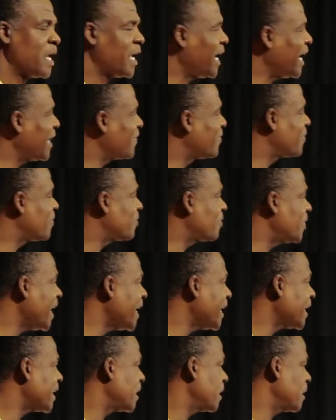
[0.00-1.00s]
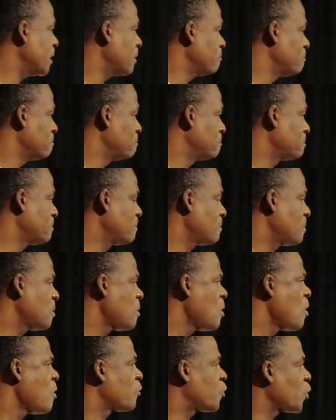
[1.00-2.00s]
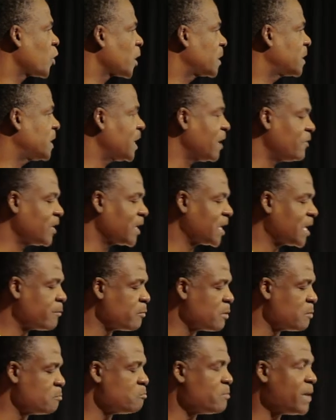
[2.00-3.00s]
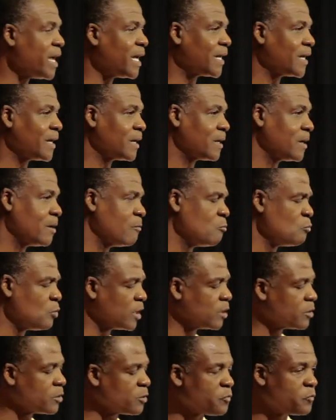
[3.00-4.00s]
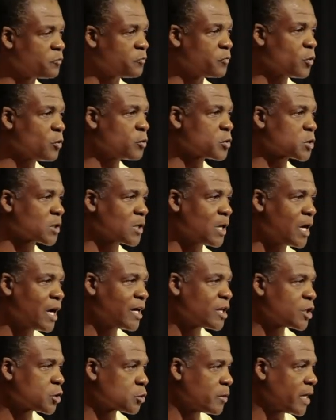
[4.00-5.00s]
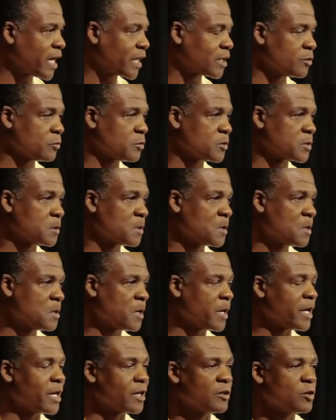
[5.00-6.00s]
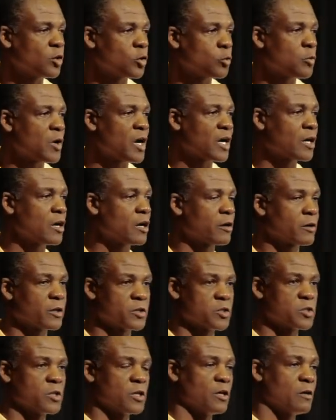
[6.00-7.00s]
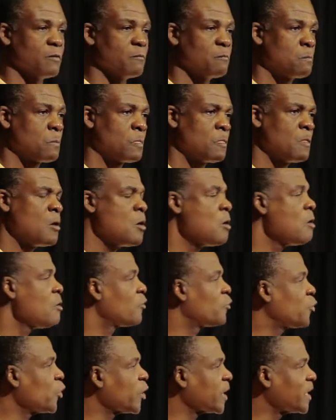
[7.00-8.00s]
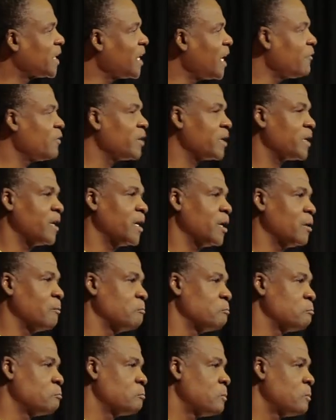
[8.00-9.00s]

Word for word: and thank him for giving him and making him one of the first contractors in Little Rock, Arkansas, for giving him